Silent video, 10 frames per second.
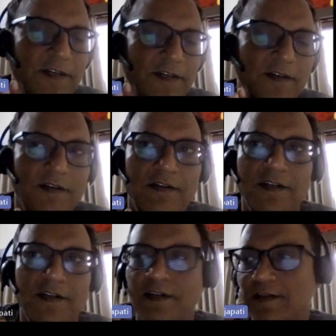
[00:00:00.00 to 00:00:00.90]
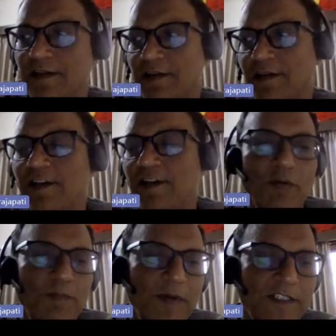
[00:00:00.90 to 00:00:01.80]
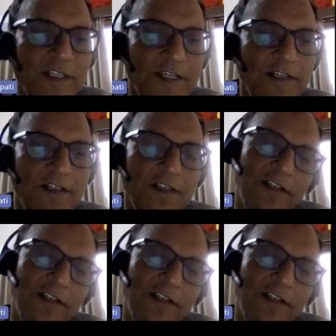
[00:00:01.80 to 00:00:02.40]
any development side